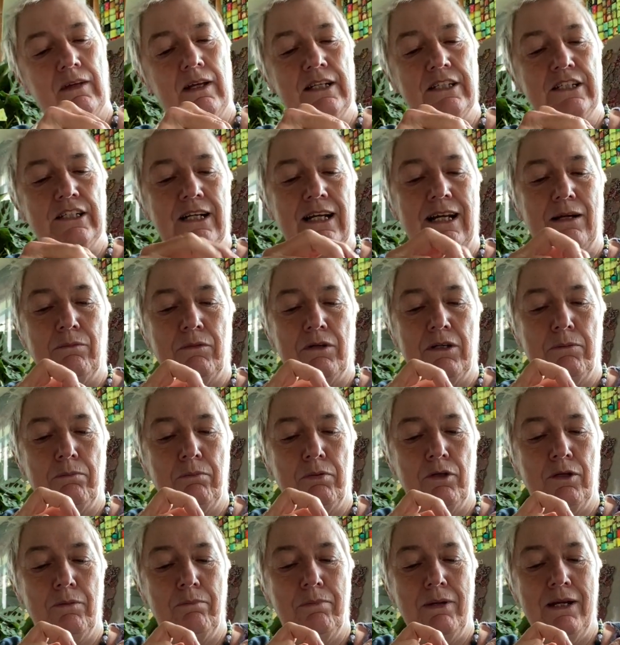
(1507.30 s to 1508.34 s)
actually I'm going to
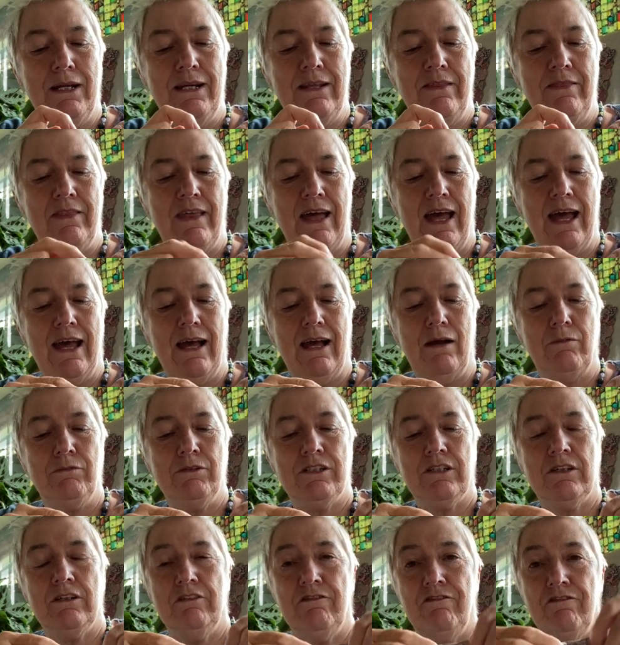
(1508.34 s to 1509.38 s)
put a pin in there. I'm
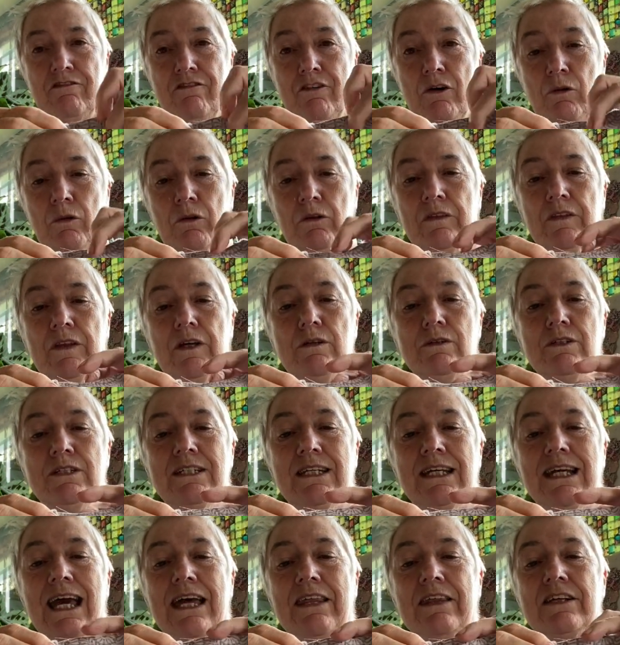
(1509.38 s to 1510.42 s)
just going to fold those
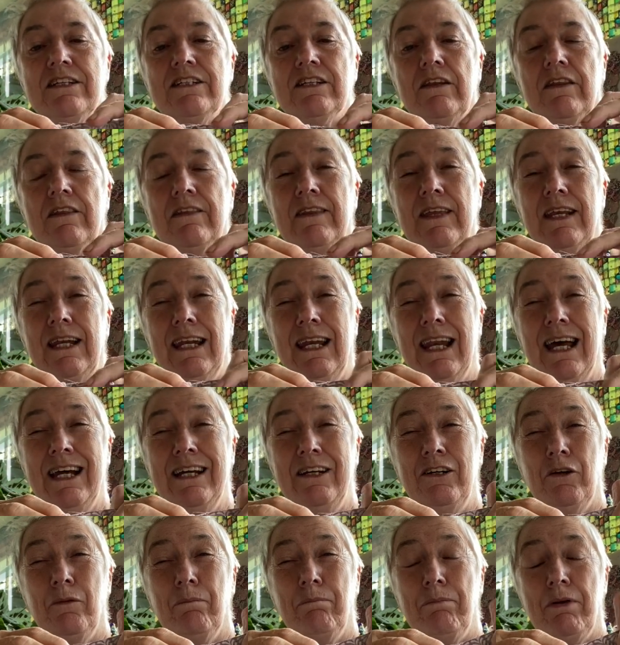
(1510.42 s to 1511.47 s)
together so that they
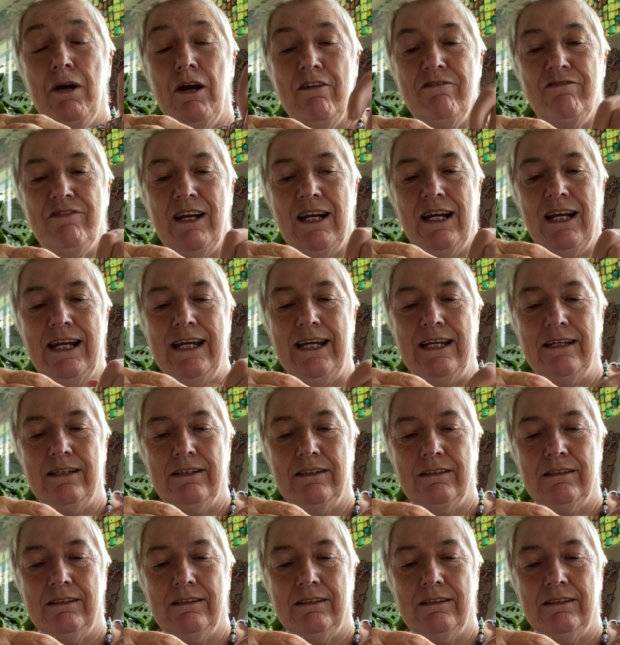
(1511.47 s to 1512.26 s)
line up perfectly.